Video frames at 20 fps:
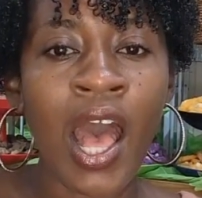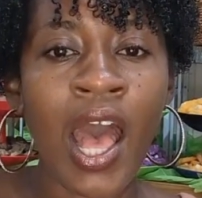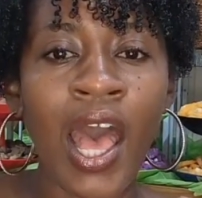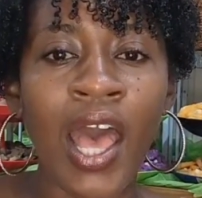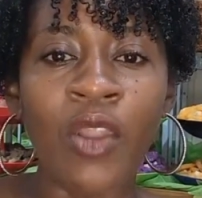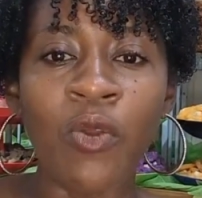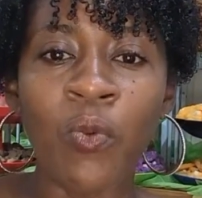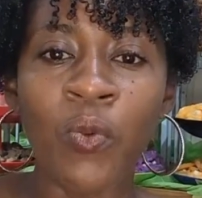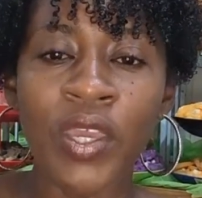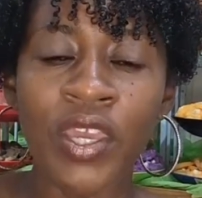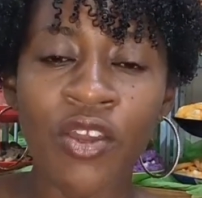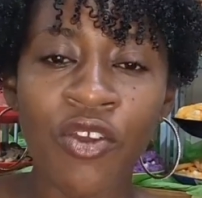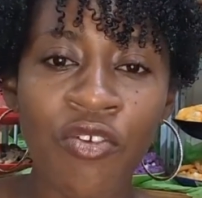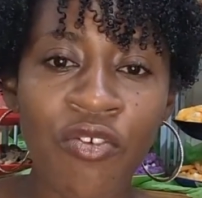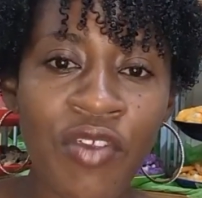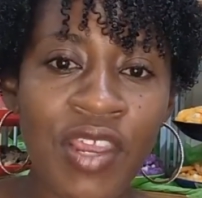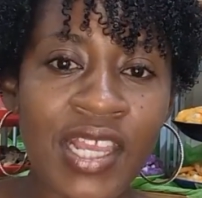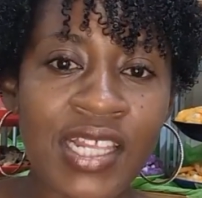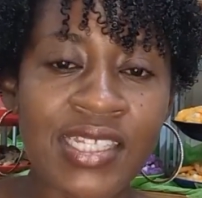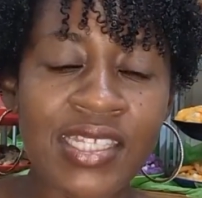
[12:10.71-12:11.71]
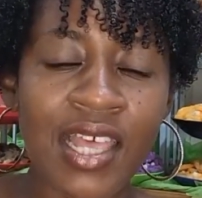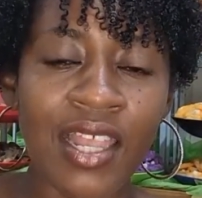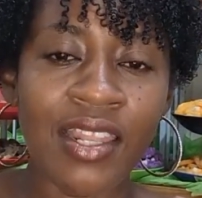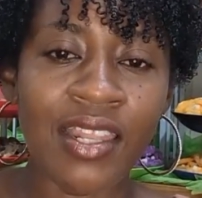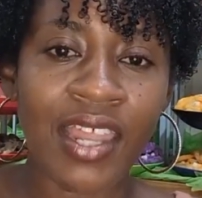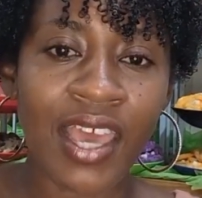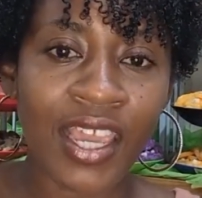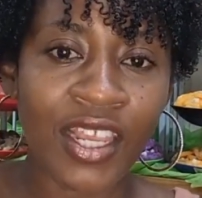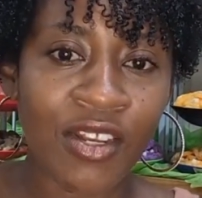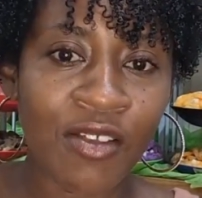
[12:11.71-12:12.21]
and we create a
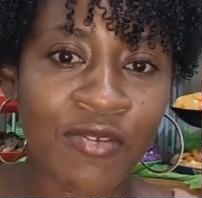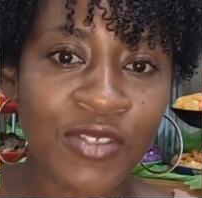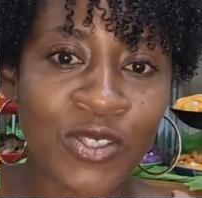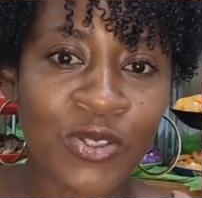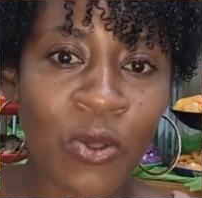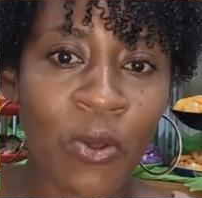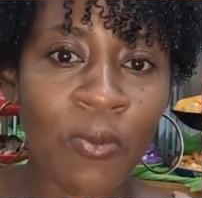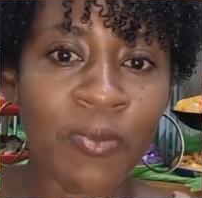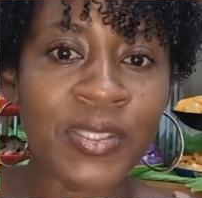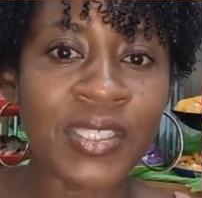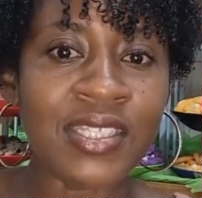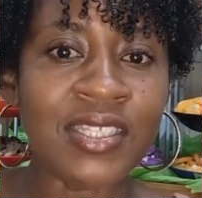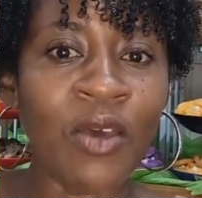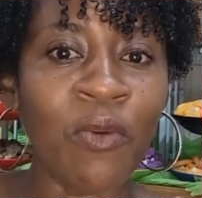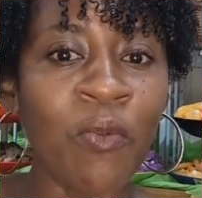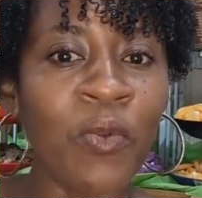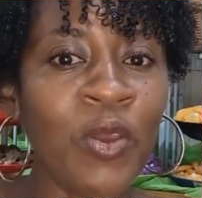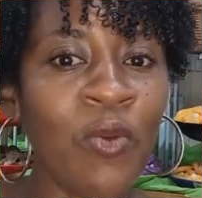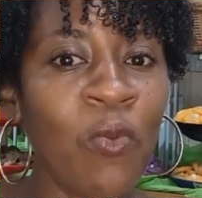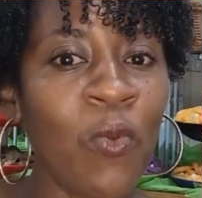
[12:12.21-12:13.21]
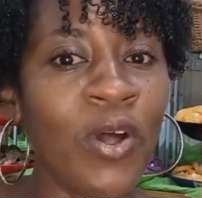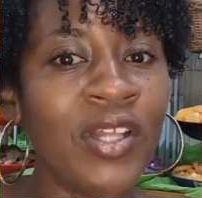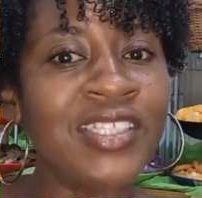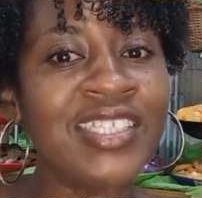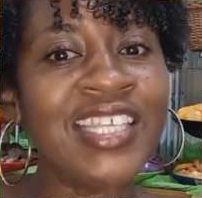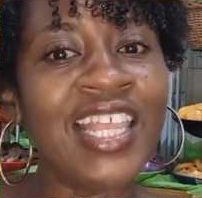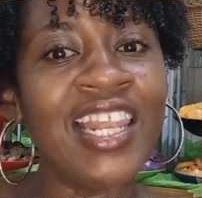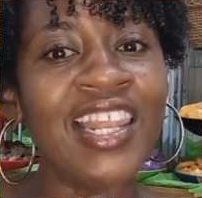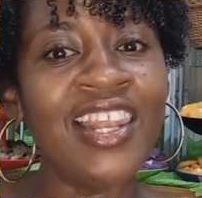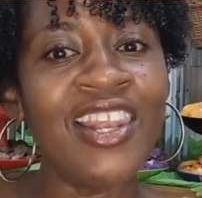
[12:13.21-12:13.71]
line of soaps that we want
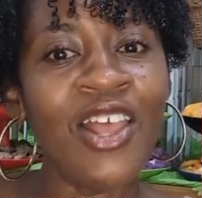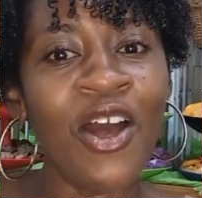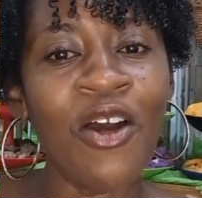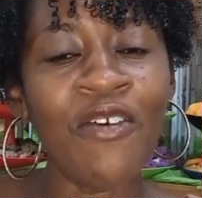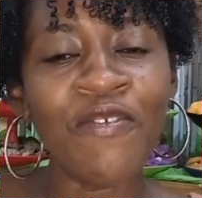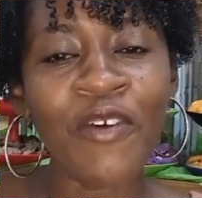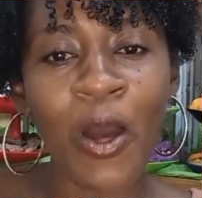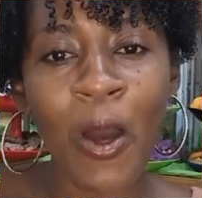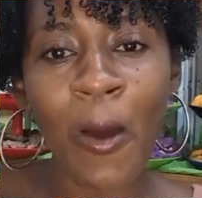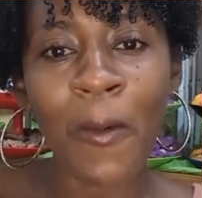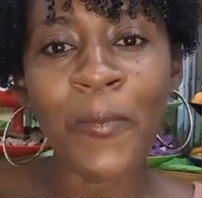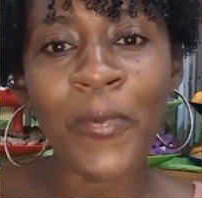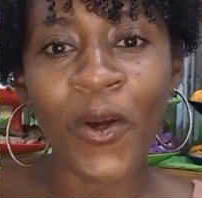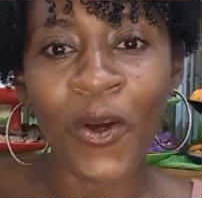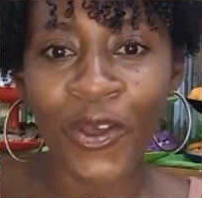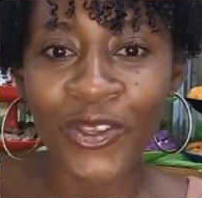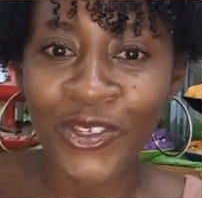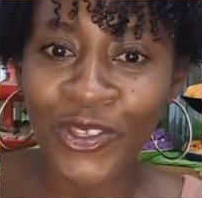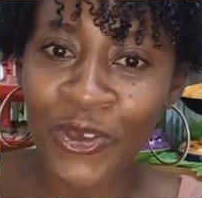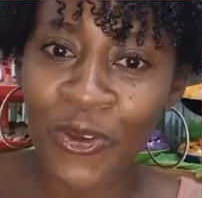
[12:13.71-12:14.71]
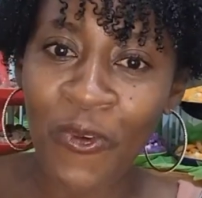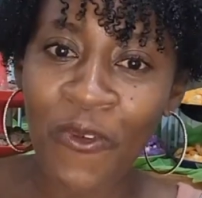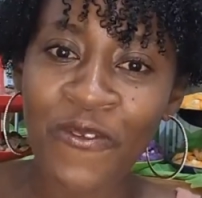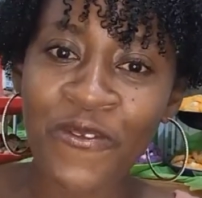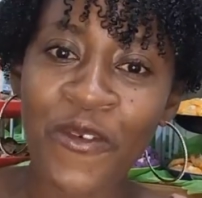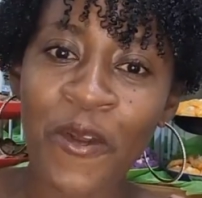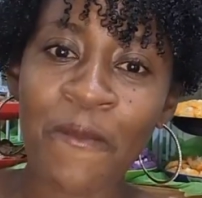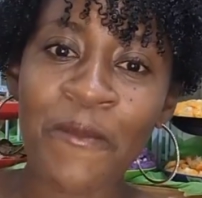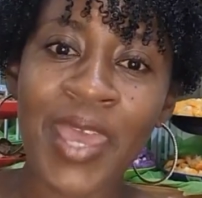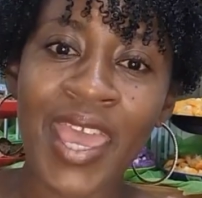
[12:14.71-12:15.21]
to love up on you
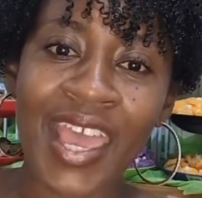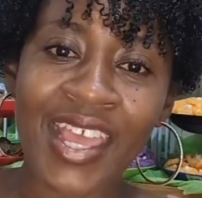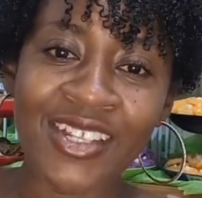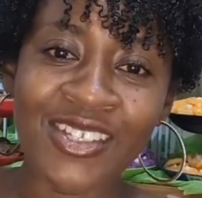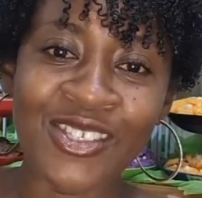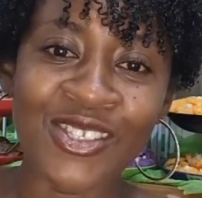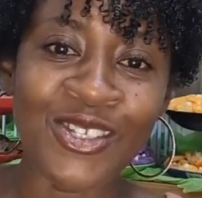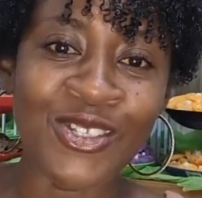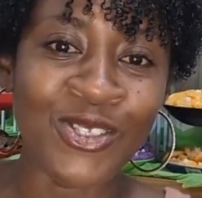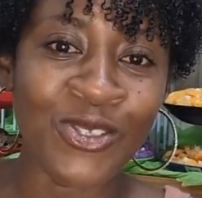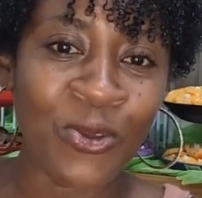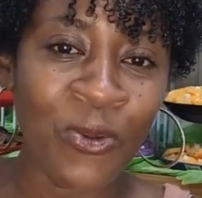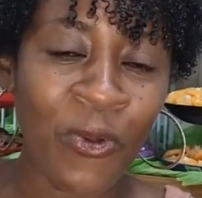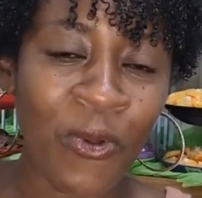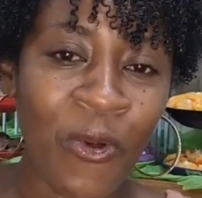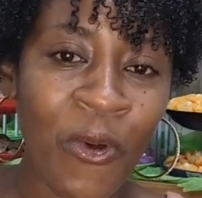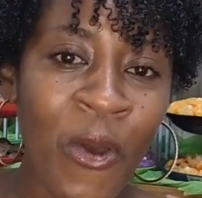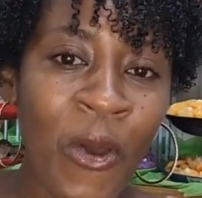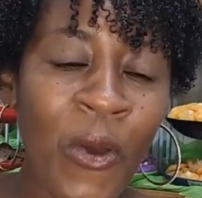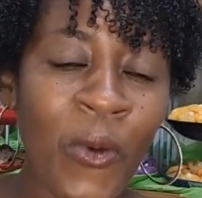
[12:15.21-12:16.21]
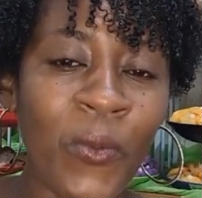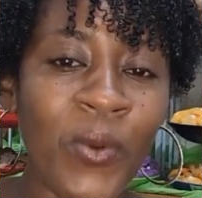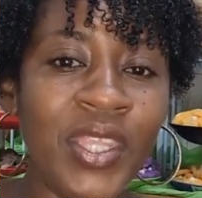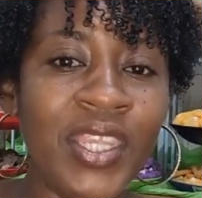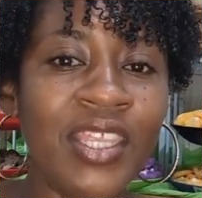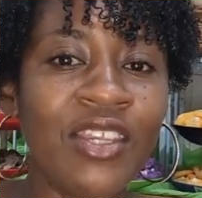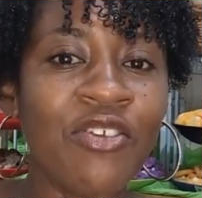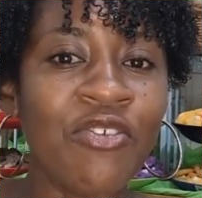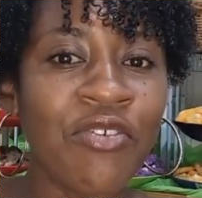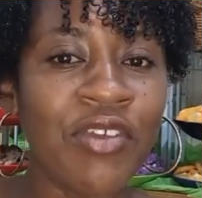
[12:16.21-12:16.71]
from head to toe with
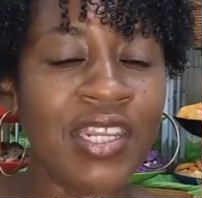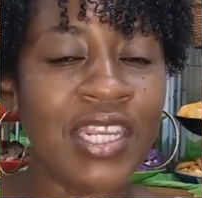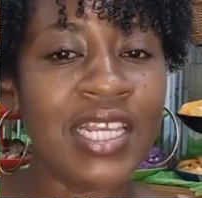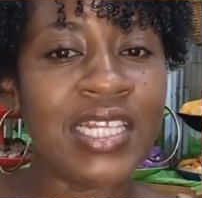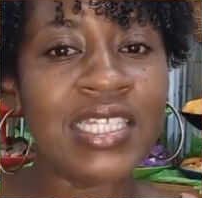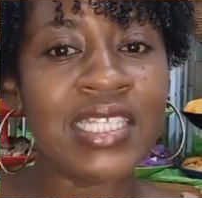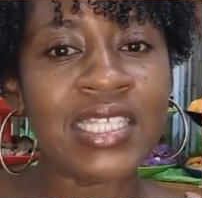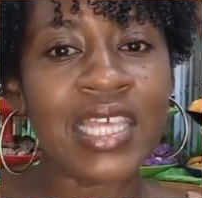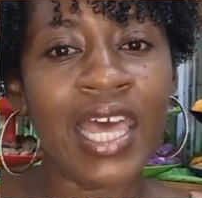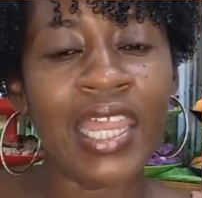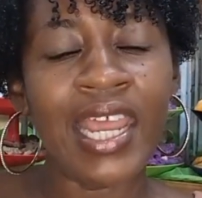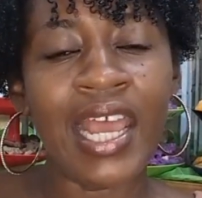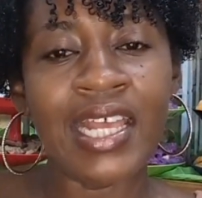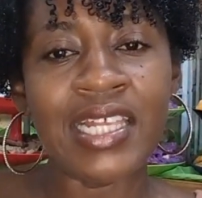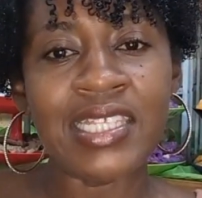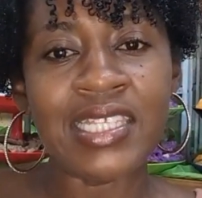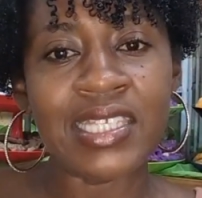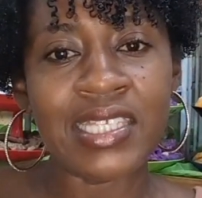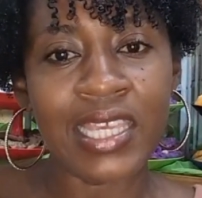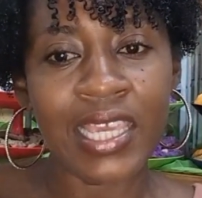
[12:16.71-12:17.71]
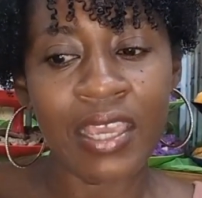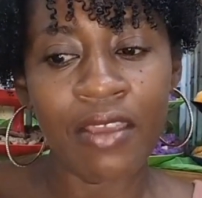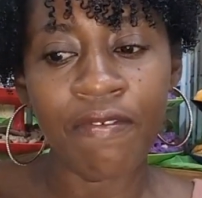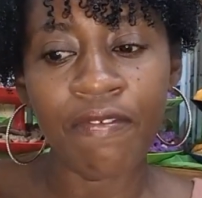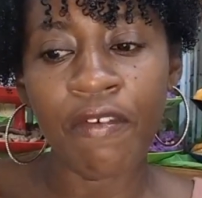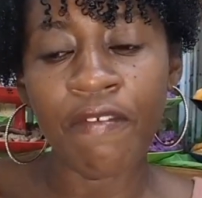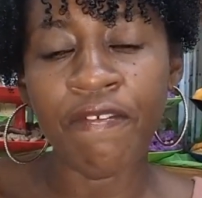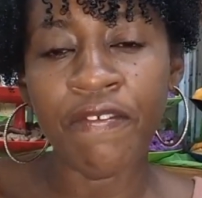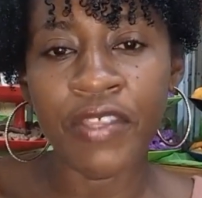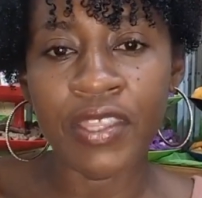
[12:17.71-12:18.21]
ingredients that are safe
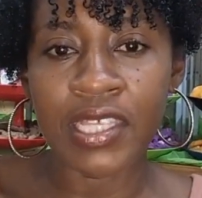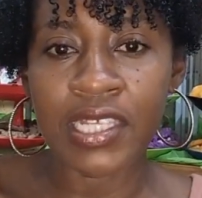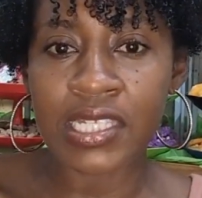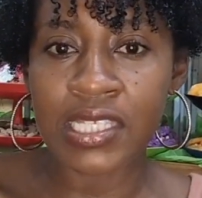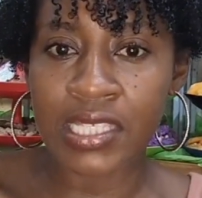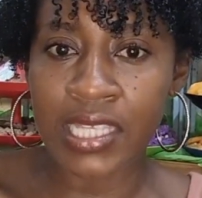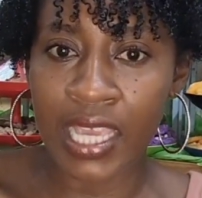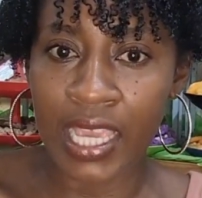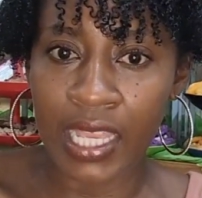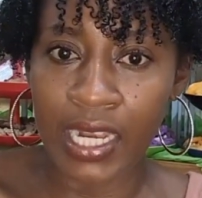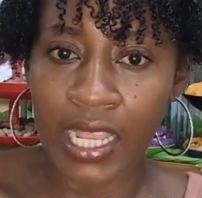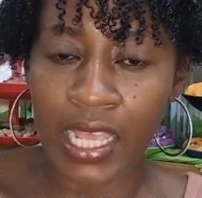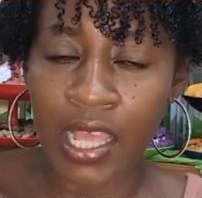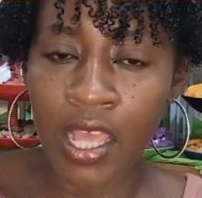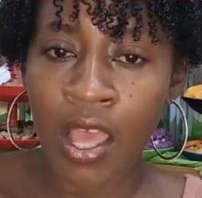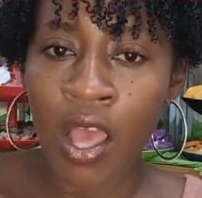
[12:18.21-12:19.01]
for the skin.